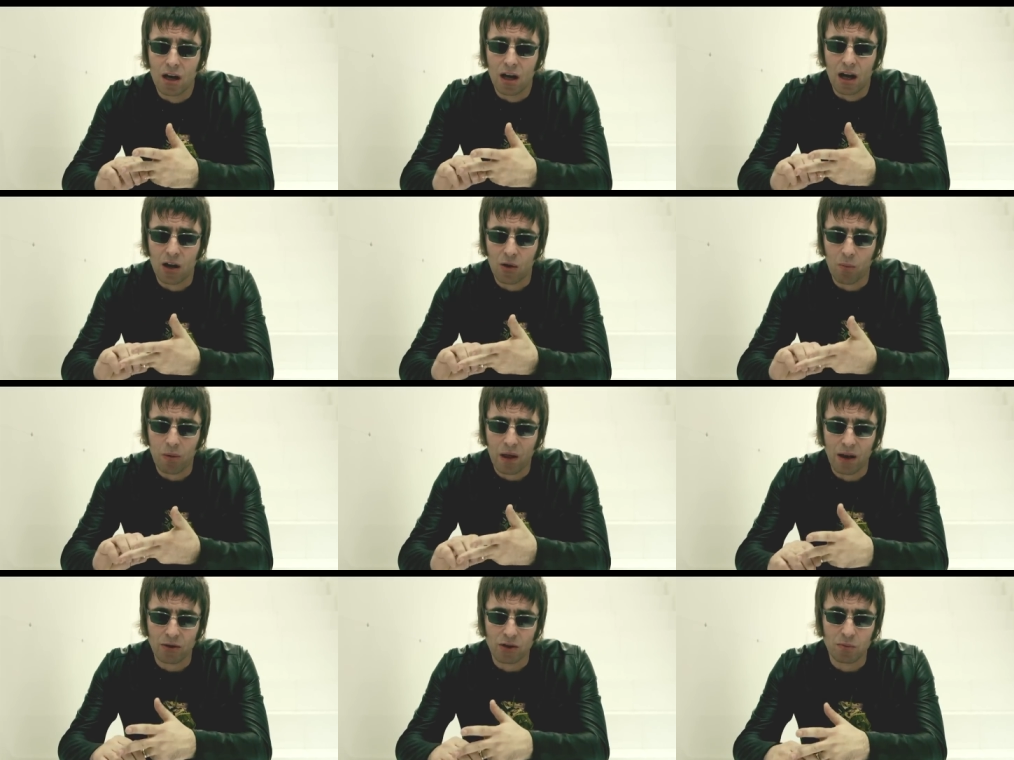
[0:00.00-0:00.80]
I don't
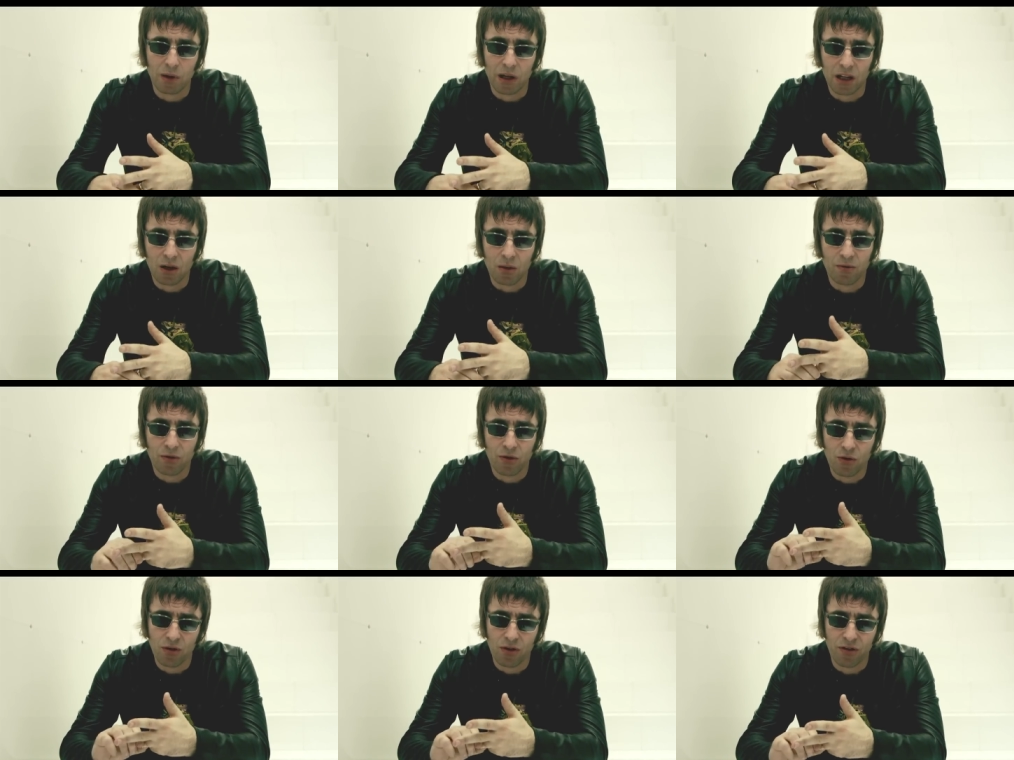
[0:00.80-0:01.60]
plan on speaking to him for
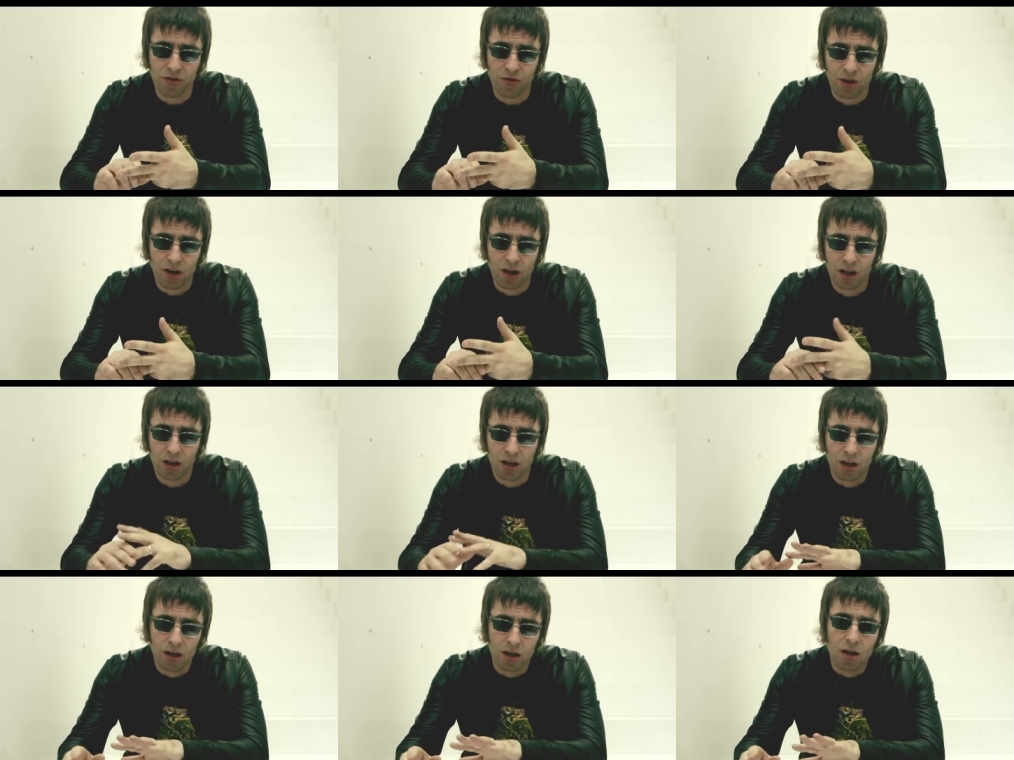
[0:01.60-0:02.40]
another 3,
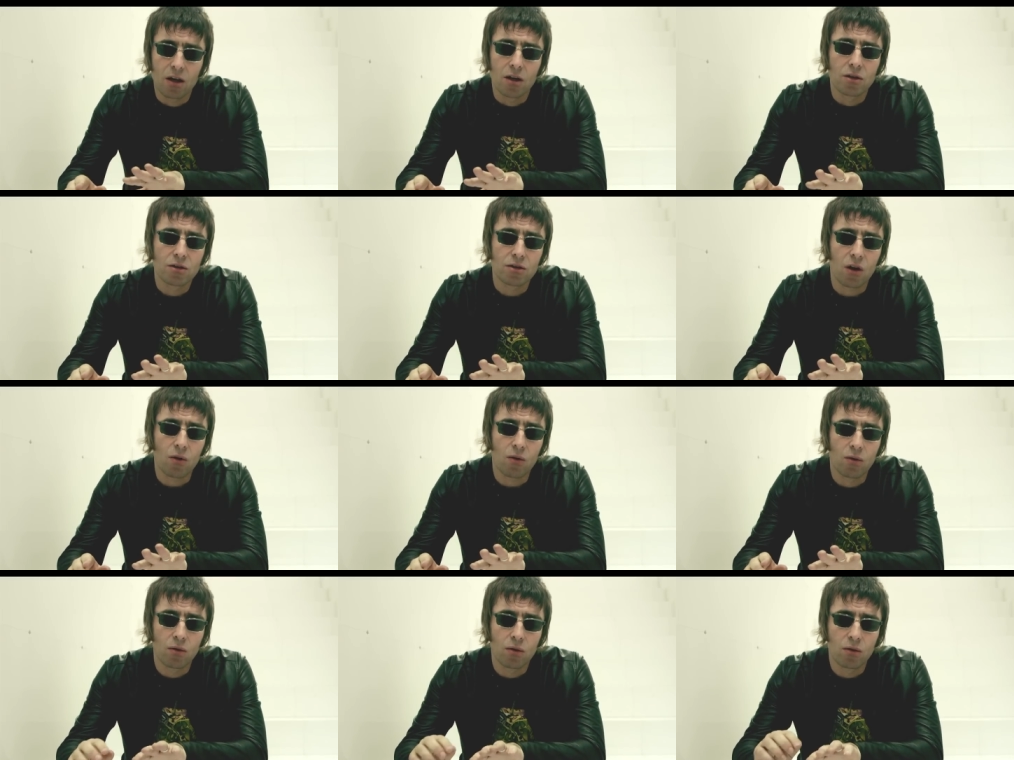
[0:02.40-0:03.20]

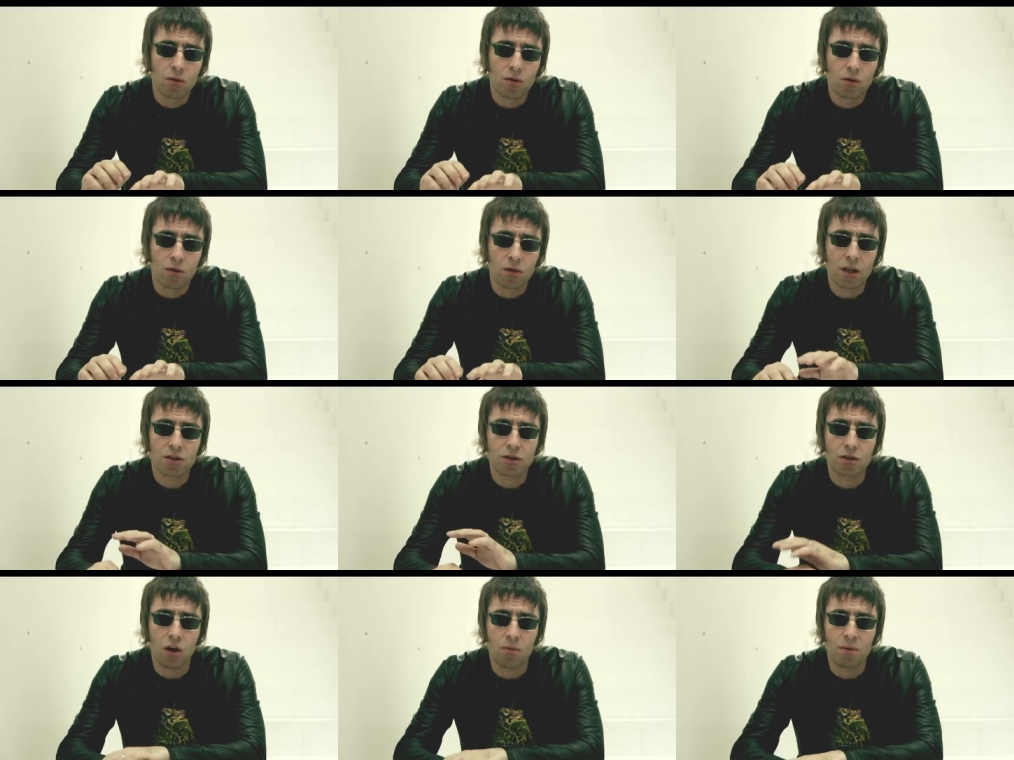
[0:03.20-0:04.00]
so unless
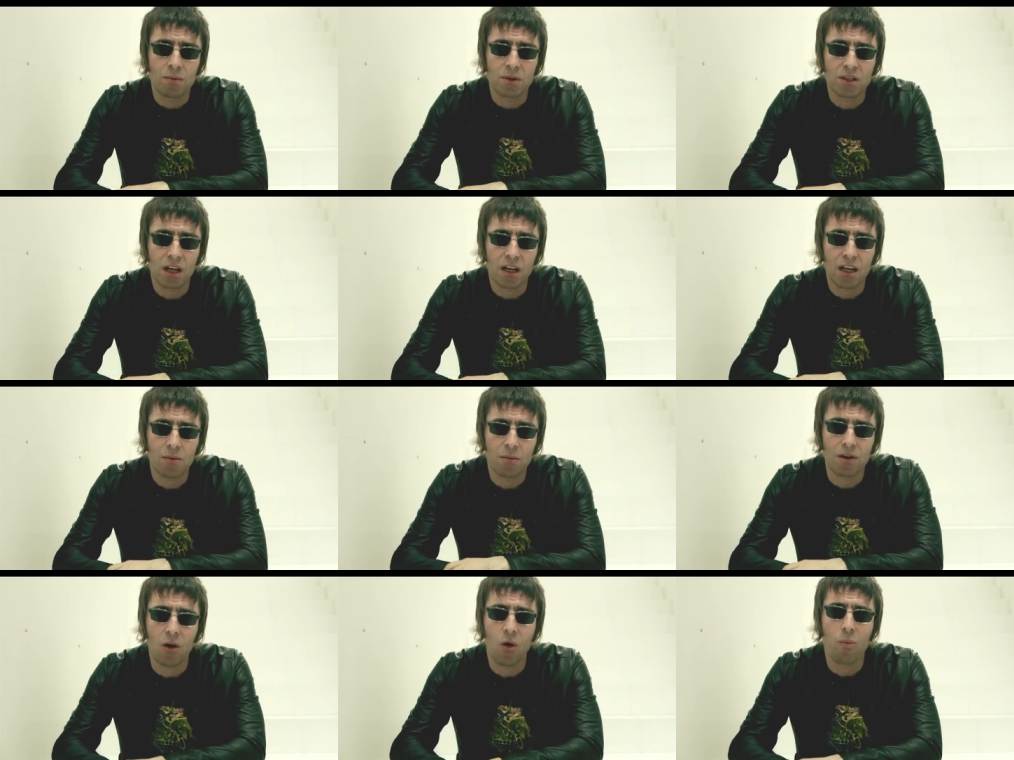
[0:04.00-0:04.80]
you got me mistaken
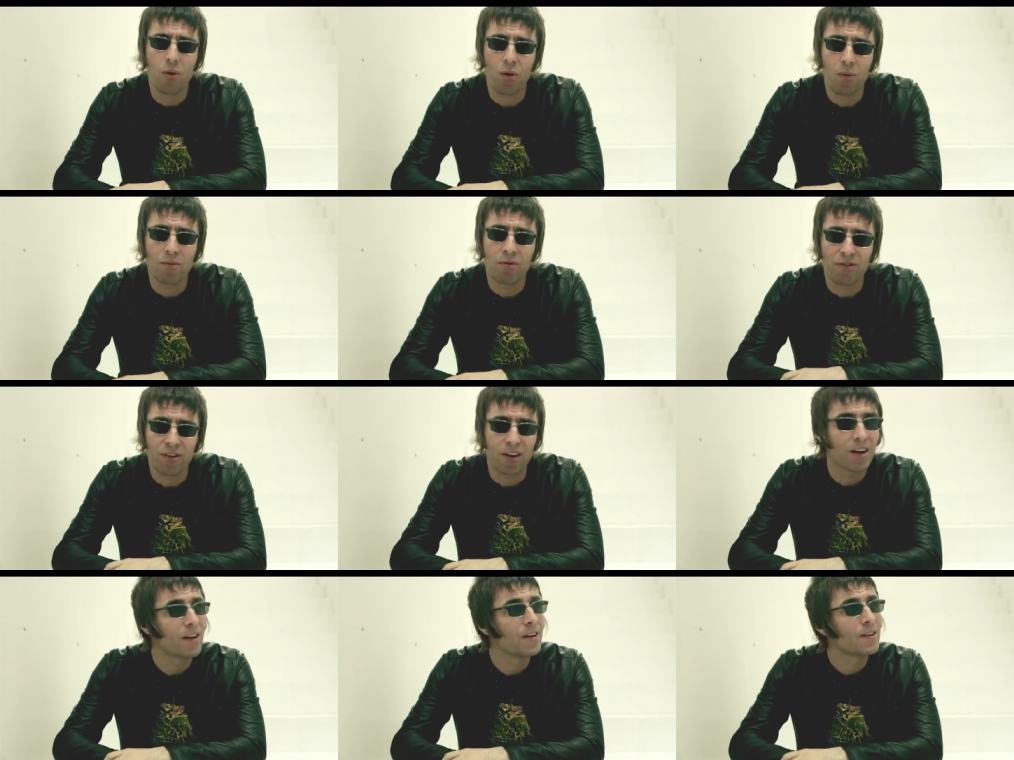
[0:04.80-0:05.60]
with Oprah
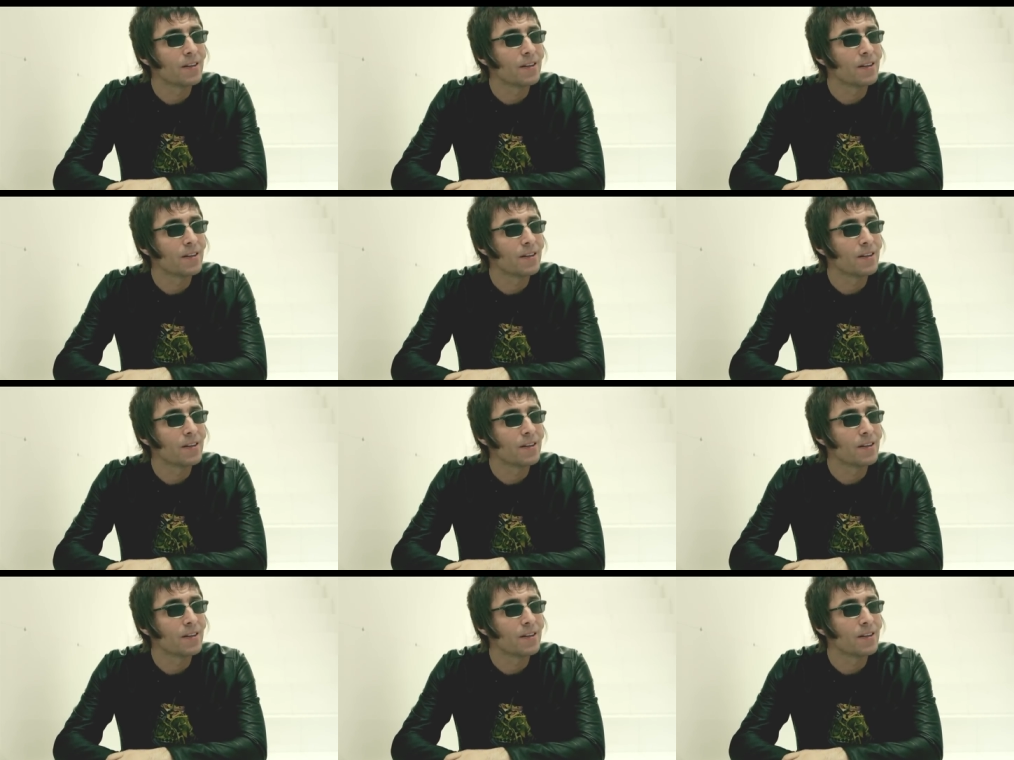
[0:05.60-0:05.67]
Winfrey.